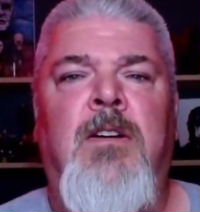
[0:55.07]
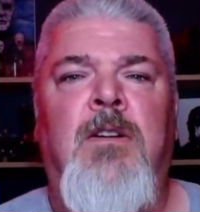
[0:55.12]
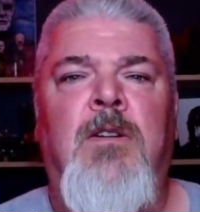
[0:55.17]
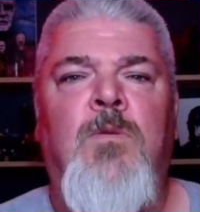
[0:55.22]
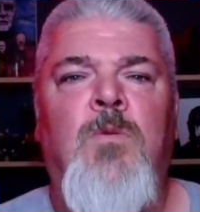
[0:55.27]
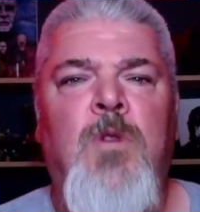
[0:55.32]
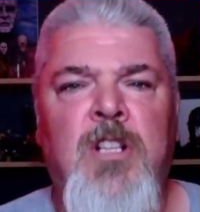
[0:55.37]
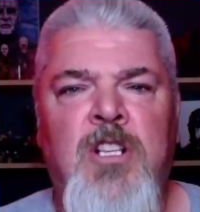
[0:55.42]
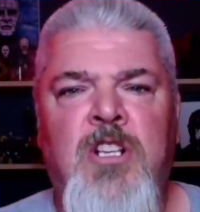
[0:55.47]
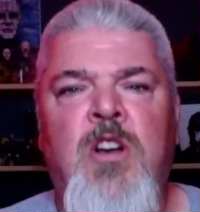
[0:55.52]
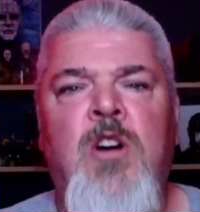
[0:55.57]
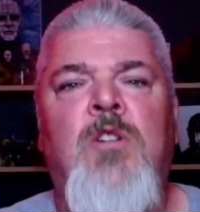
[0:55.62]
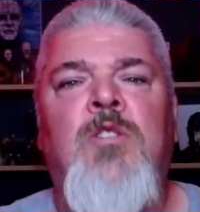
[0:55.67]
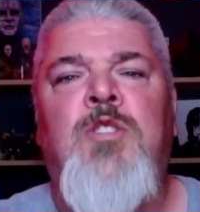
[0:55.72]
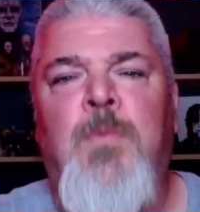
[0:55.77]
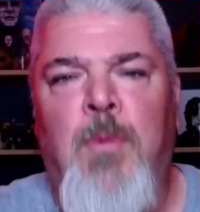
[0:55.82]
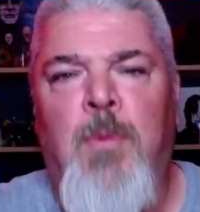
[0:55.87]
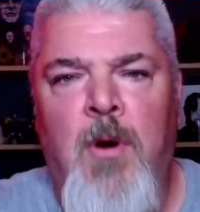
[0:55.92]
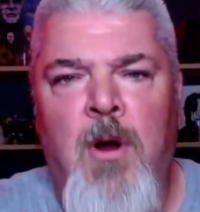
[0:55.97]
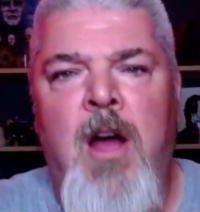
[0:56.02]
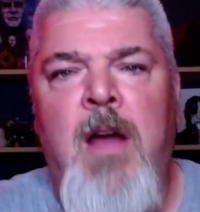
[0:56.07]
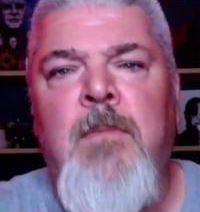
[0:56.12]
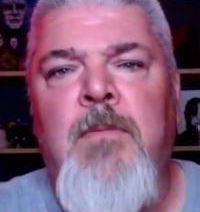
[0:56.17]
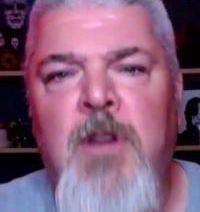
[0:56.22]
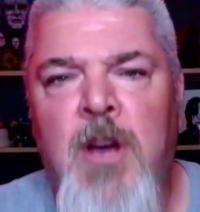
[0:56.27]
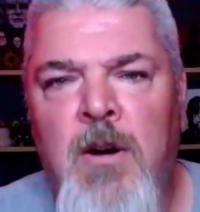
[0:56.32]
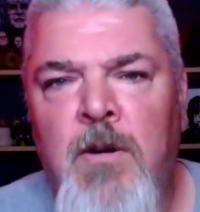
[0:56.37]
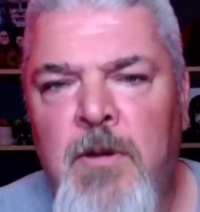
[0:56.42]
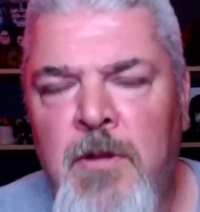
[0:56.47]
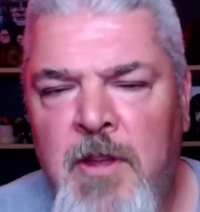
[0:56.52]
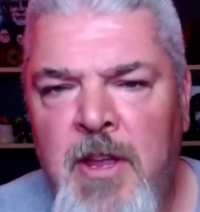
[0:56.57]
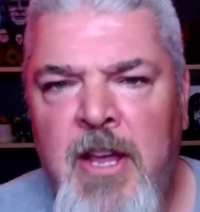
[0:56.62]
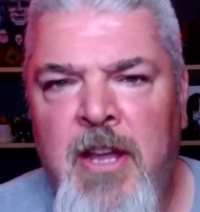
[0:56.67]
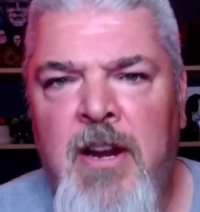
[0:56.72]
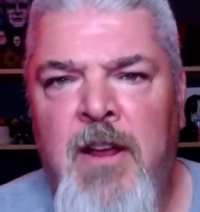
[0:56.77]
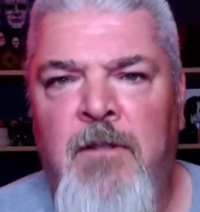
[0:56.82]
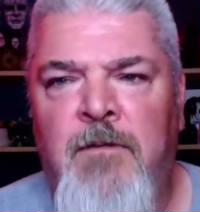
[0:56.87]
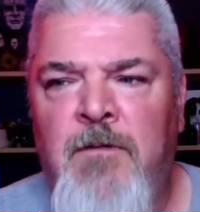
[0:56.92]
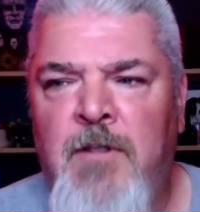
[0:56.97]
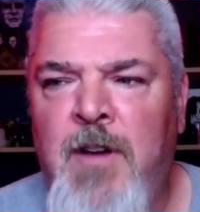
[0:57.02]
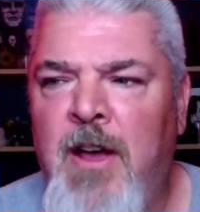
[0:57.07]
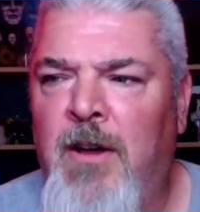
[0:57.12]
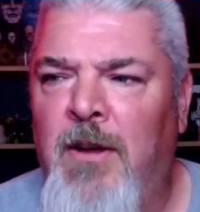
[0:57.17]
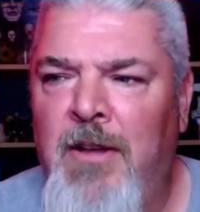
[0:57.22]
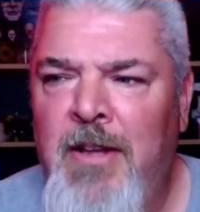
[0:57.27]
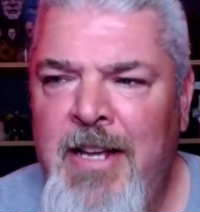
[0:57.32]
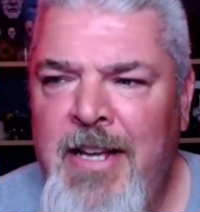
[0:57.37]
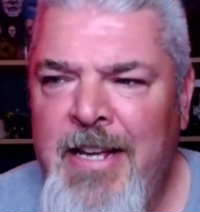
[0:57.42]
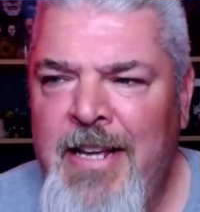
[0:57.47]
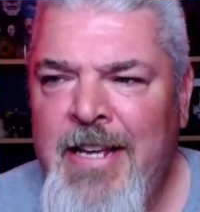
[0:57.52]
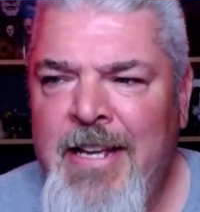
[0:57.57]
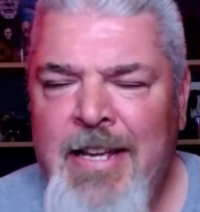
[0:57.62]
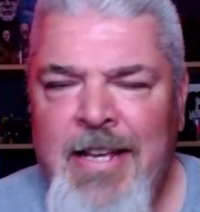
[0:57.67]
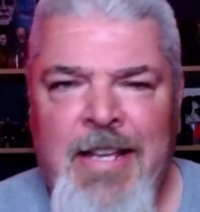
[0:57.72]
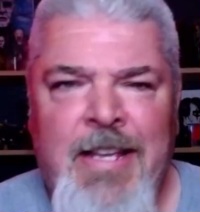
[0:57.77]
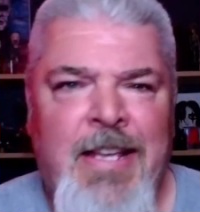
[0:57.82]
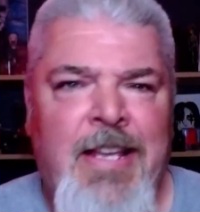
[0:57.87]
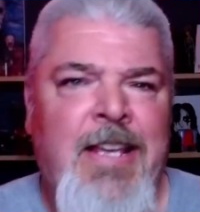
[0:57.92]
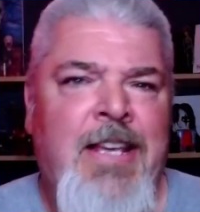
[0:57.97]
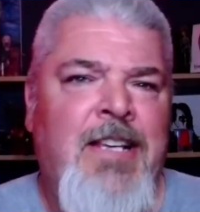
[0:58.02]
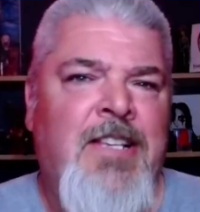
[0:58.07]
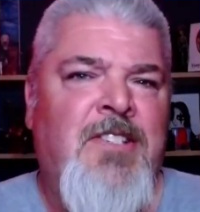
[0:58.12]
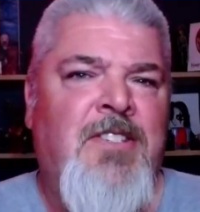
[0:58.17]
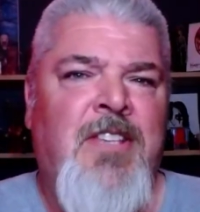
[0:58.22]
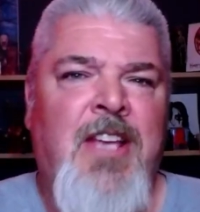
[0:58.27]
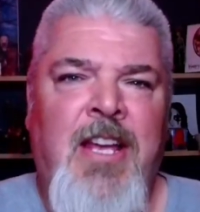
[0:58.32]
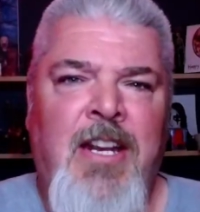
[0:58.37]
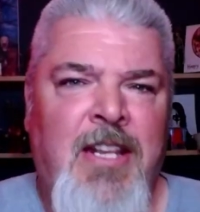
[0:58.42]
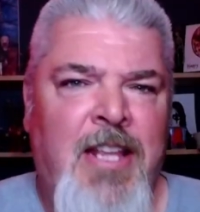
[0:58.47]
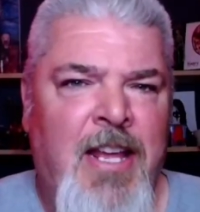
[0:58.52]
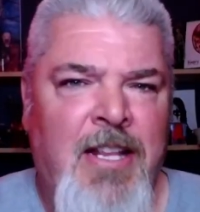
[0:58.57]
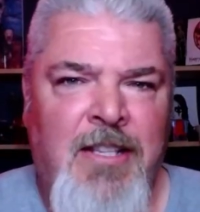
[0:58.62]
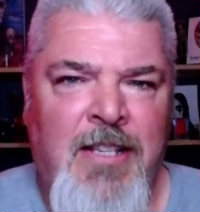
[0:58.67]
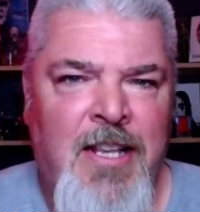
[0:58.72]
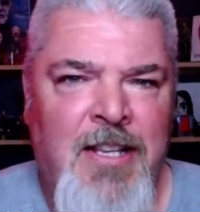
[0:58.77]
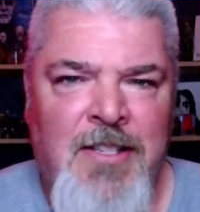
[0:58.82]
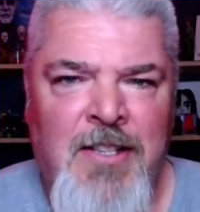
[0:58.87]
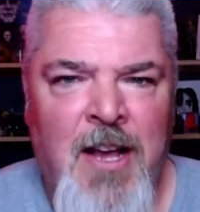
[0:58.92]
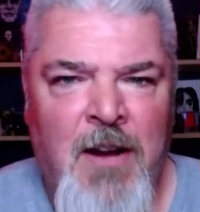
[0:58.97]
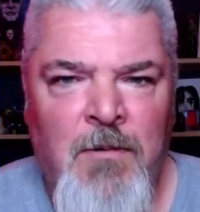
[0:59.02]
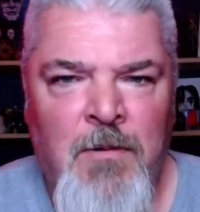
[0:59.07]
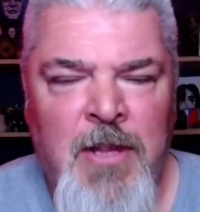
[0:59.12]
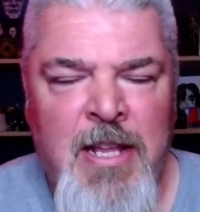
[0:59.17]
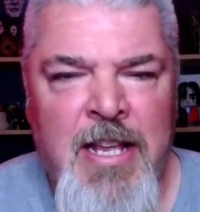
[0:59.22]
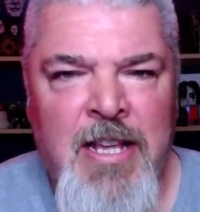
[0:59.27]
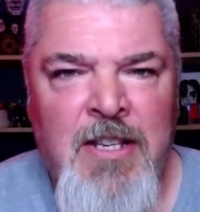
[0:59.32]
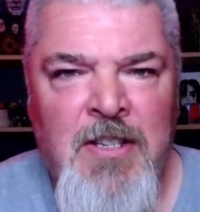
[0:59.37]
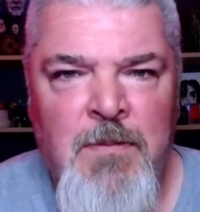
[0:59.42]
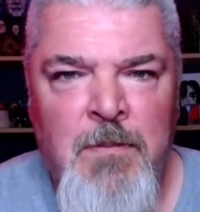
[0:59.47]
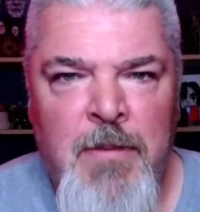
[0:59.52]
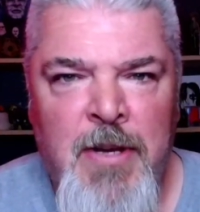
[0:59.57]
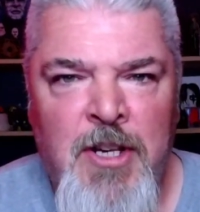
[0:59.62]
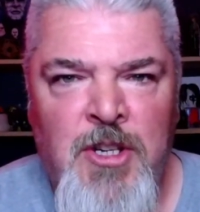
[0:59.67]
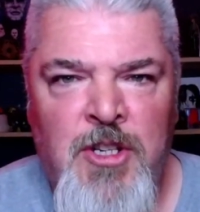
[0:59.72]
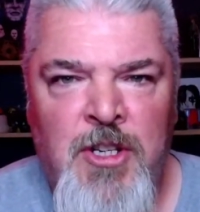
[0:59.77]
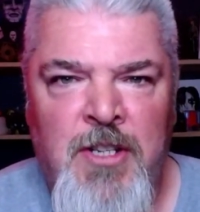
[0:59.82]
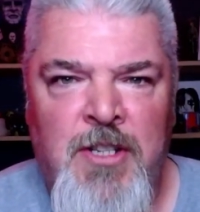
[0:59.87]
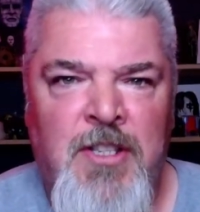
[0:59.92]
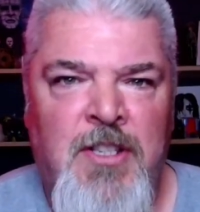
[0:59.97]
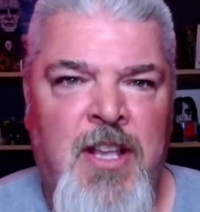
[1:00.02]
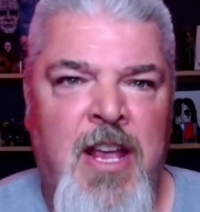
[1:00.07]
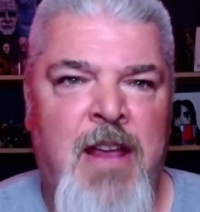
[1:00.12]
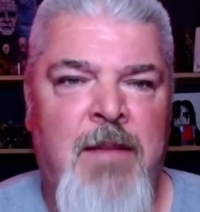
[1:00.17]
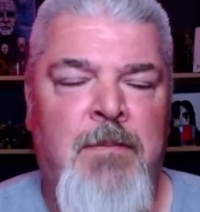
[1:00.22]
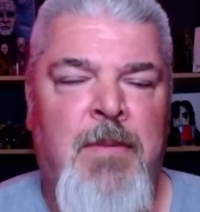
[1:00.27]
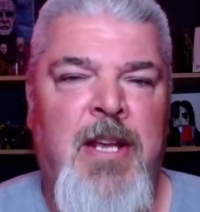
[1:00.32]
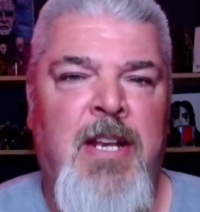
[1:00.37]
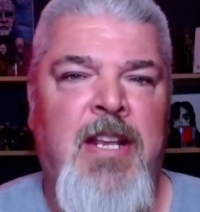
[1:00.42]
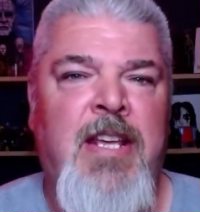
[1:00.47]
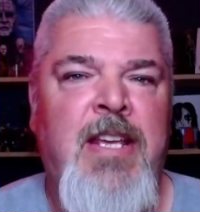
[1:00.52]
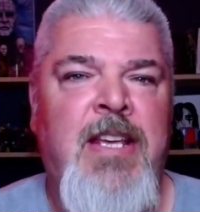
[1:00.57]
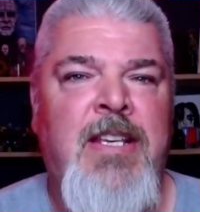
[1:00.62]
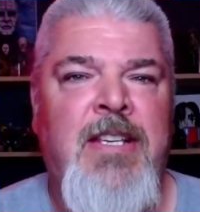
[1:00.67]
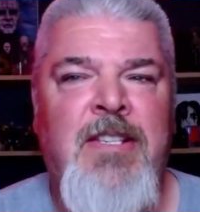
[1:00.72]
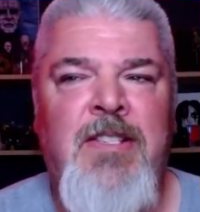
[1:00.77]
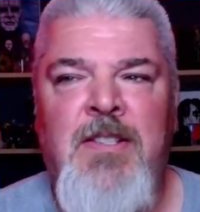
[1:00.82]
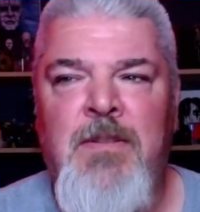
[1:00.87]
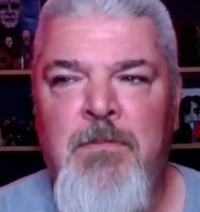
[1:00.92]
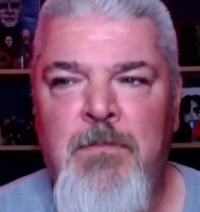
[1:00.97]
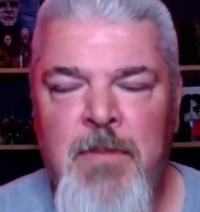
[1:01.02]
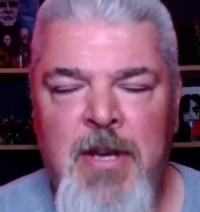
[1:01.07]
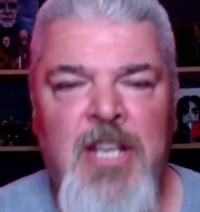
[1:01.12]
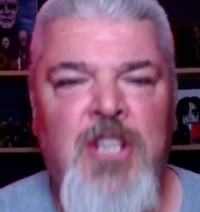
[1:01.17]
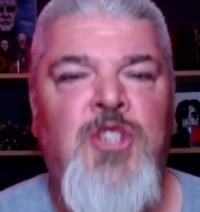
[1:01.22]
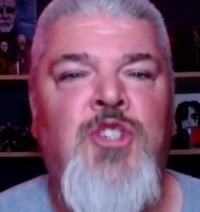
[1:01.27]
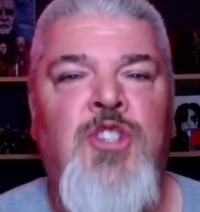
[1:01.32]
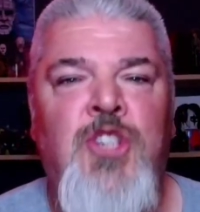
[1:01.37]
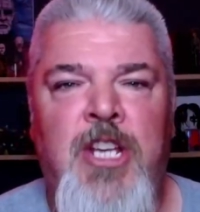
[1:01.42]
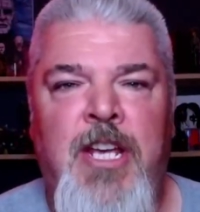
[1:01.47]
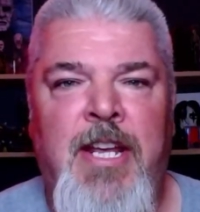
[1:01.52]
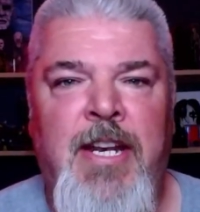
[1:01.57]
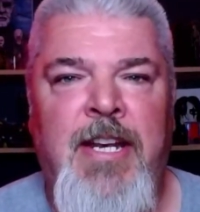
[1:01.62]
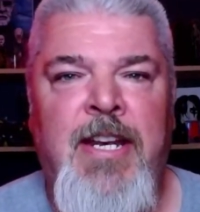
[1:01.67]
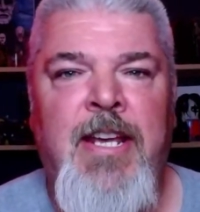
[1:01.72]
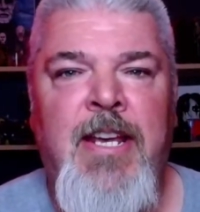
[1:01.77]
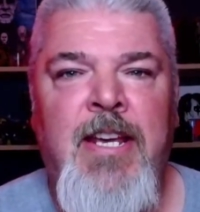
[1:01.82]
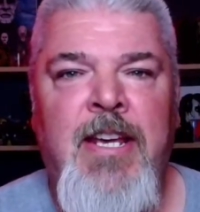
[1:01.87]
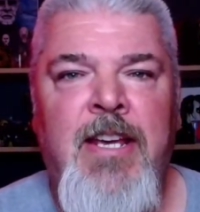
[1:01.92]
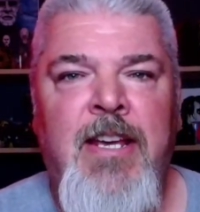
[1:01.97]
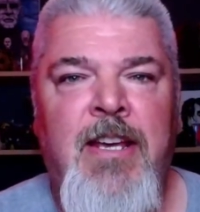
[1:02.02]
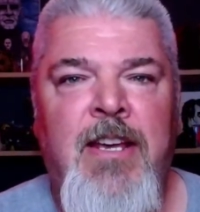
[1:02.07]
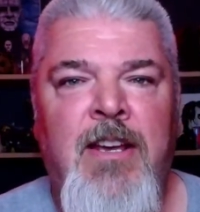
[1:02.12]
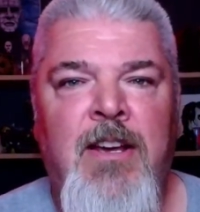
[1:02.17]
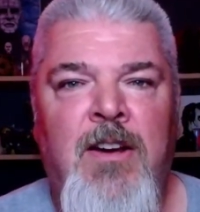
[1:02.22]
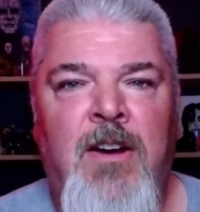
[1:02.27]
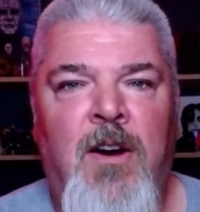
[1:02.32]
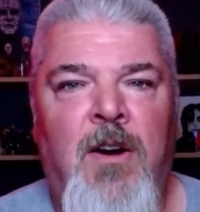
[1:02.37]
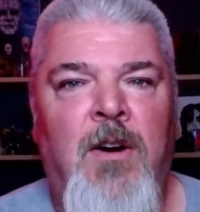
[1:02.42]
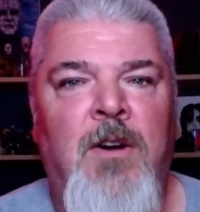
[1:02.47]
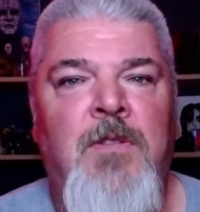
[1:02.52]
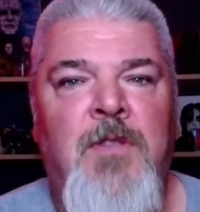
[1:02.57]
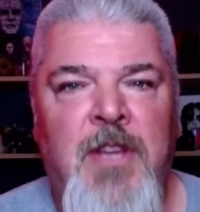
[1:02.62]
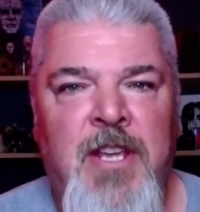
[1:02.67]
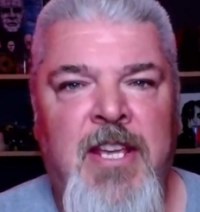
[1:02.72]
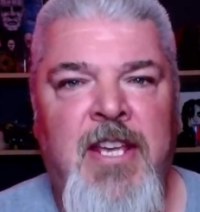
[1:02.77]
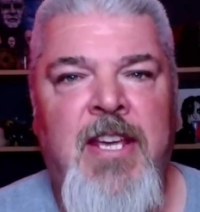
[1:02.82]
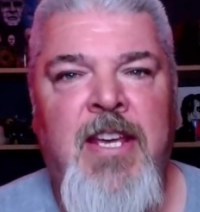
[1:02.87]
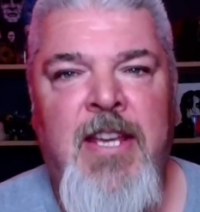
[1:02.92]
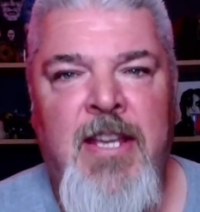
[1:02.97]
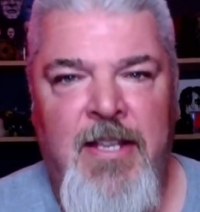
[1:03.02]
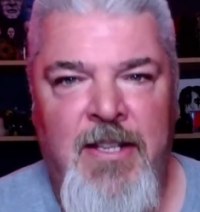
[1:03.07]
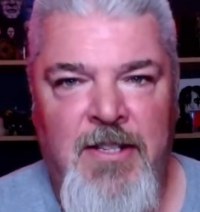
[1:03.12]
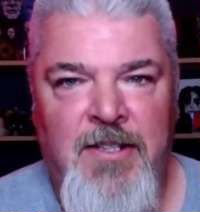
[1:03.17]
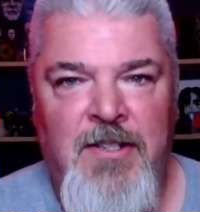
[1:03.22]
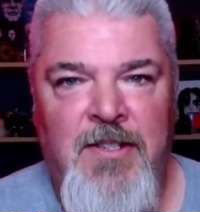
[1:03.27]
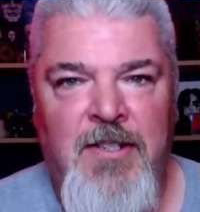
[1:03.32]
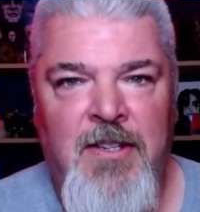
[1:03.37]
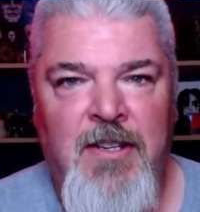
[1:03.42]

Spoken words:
Would Coach Prime go to the NFL? He has said that that's not really his mission statement. His mission are the kids